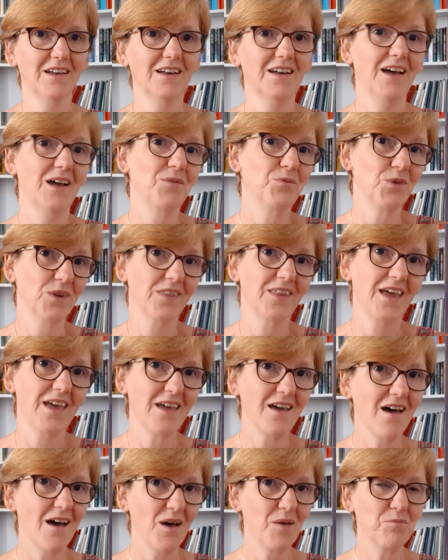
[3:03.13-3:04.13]
And when they're
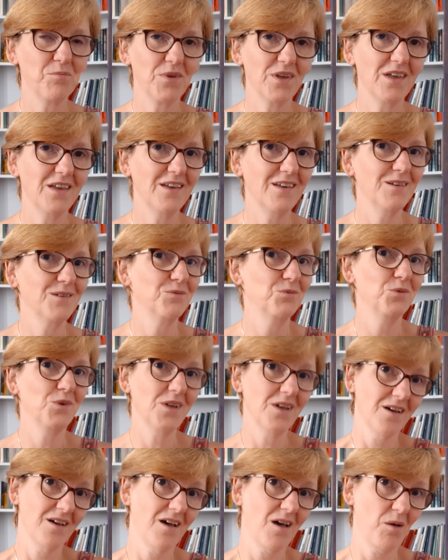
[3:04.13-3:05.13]
happy, we
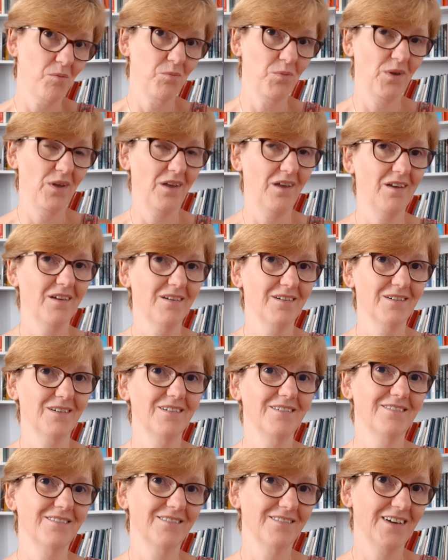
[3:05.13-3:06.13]
are happy,
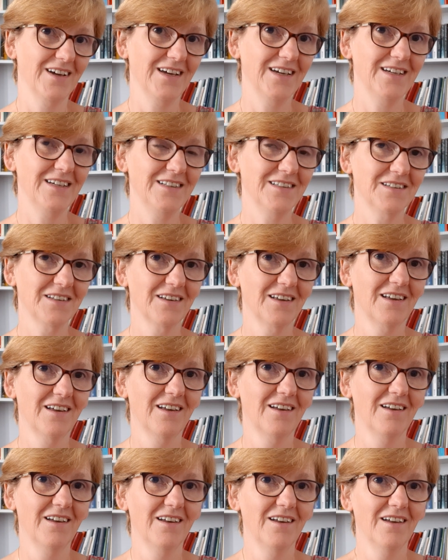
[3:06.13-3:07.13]
right?
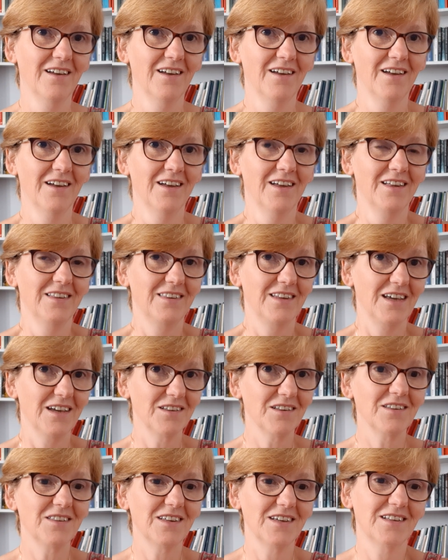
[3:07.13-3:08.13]
The
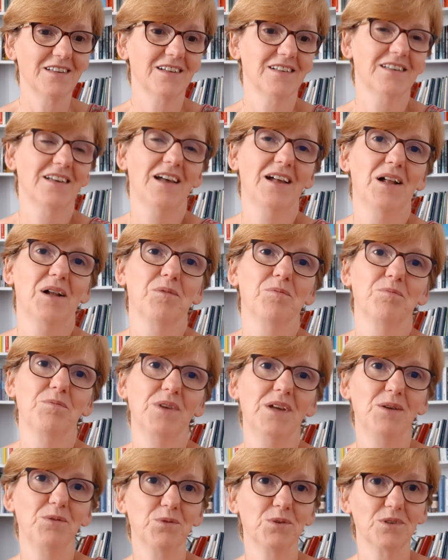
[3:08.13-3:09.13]
other thing that helped
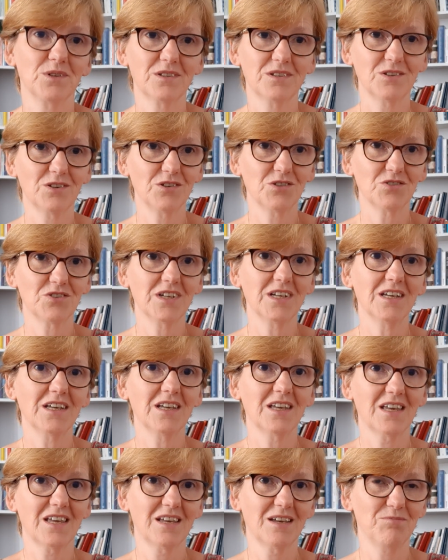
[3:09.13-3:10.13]
me was to
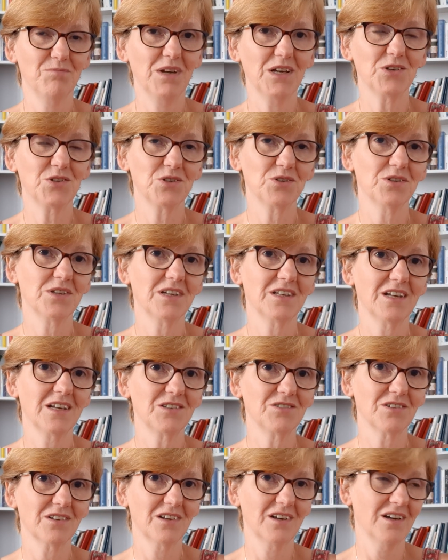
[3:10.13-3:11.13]
make sure that
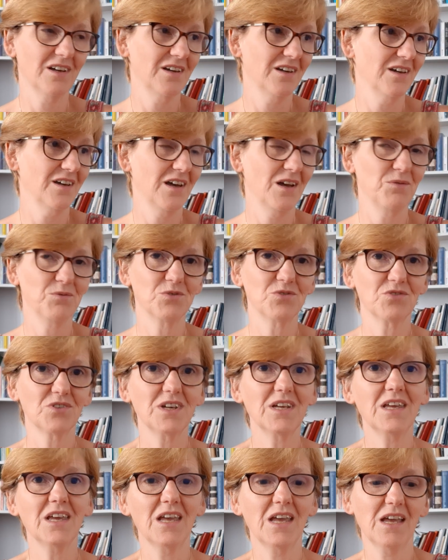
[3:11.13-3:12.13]
I was
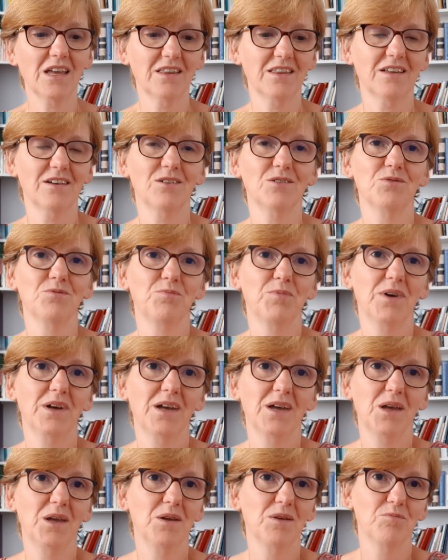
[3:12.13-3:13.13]
drinking enough
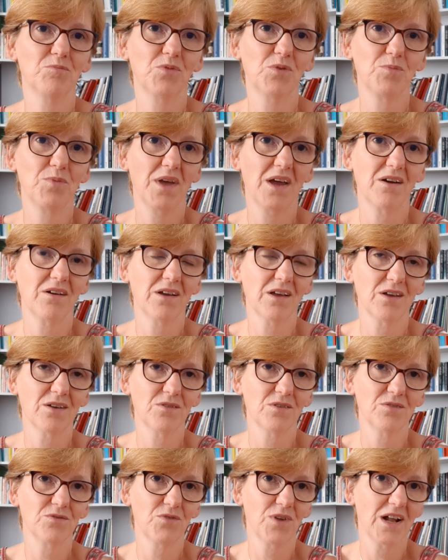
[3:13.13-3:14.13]
by preparing
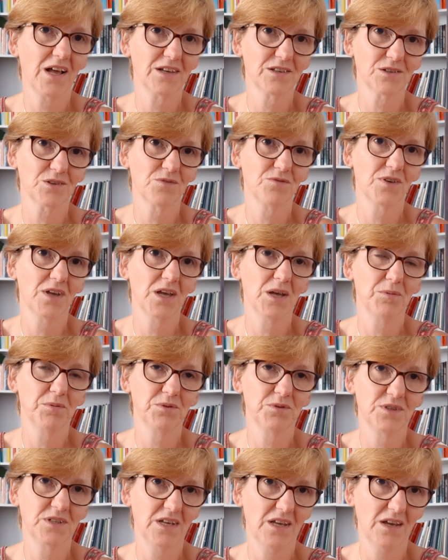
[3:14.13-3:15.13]
a flask of herbal
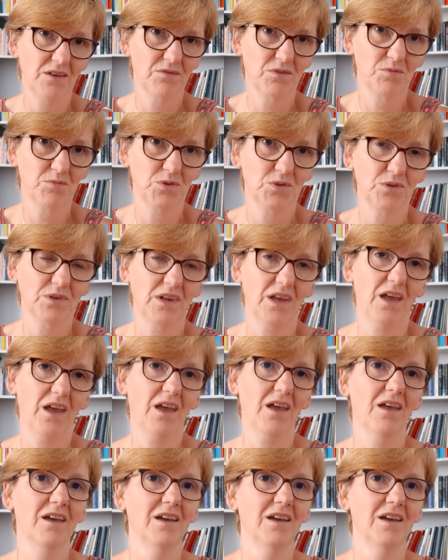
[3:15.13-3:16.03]
tea every morning.